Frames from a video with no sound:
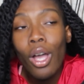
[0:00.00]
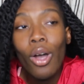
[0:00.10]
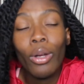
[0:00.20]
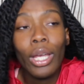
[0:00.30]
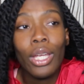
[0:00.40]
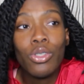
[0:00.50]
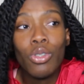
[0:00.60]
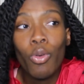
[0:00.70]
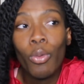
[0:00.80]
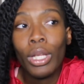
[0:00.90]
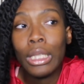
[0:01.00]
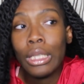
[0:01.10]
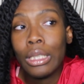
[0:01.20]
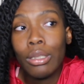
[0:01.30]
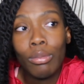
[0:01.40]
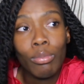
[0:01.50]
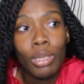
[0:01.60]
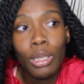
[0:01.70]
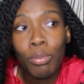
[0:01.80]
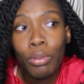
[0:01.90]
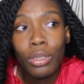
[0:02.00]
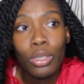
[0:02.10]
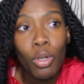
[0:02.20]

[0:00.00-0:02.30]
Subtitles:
Okay, so when he puts